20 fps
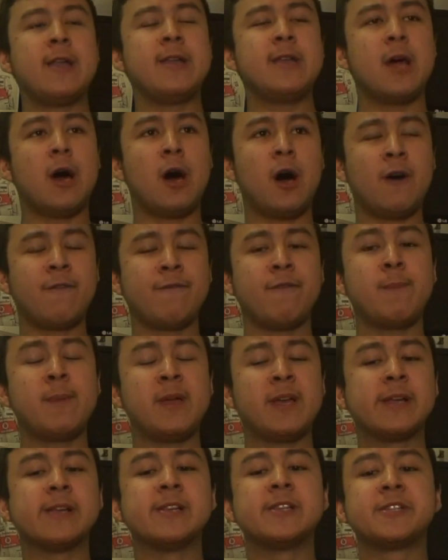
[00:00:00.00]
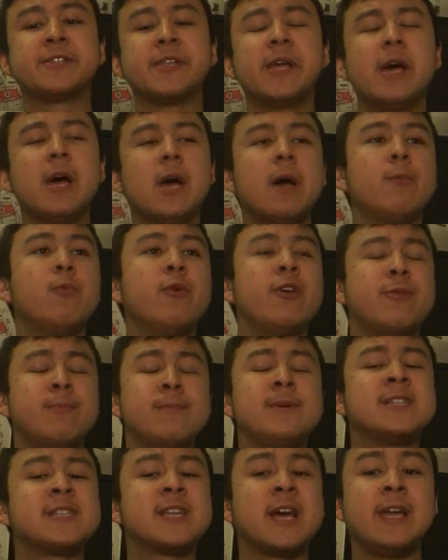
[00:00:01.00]
after, because with
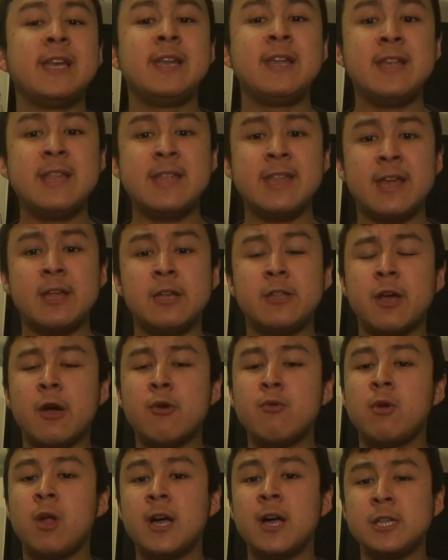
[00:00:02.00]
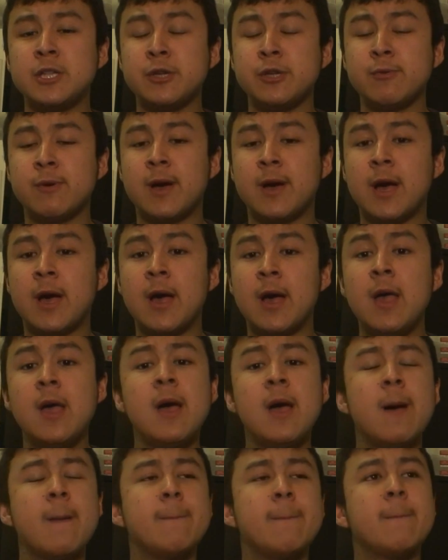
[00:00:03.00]
Mercedes they don't like to
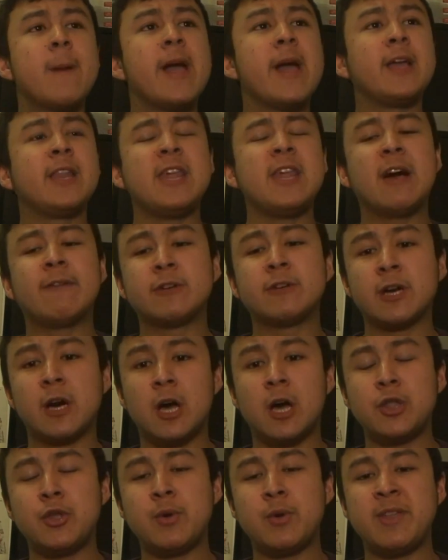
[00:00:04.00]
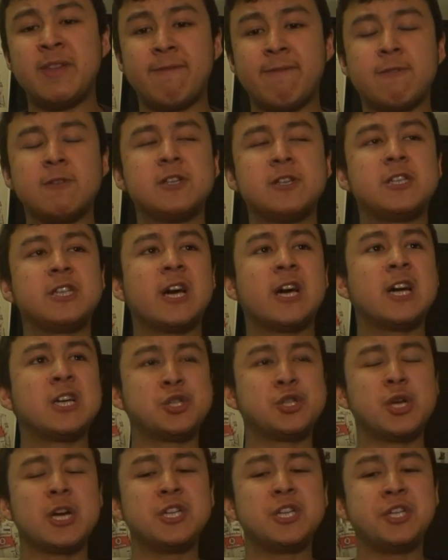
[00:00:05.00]
make the other car do a different tyre
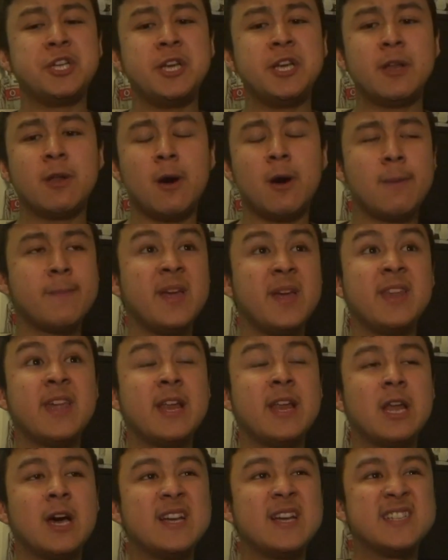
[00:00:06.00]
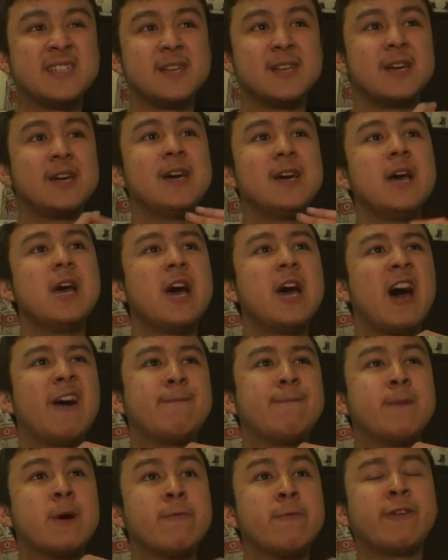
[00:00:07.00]
strategy, you know what I mean? They like to
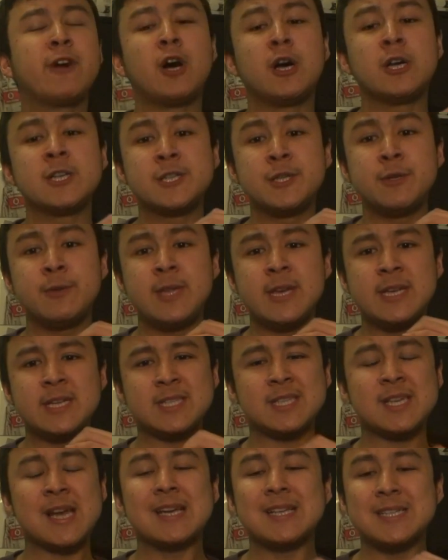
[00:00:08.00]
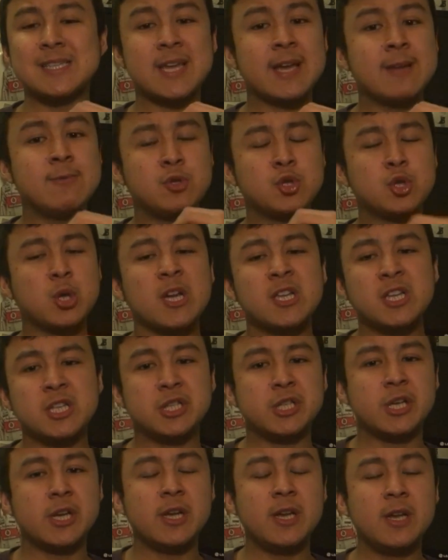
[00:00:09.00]
have both cars do the exact same
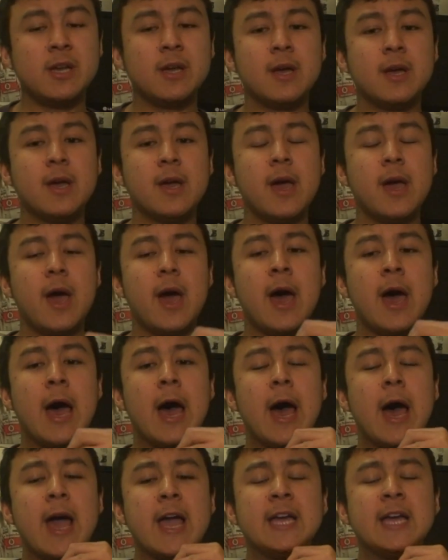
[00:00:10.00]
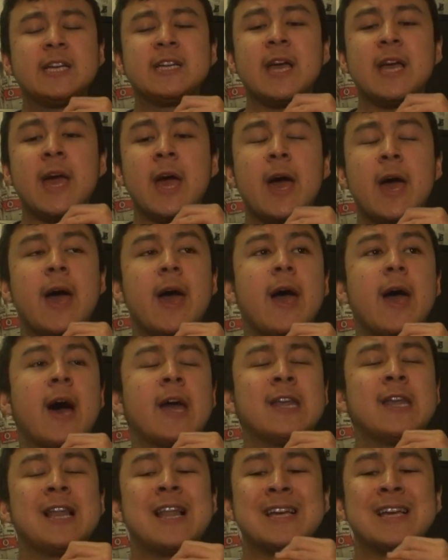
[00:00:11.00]
strategy,
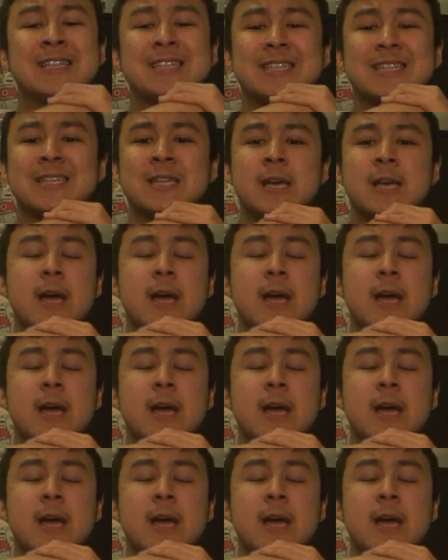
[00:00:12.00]
unless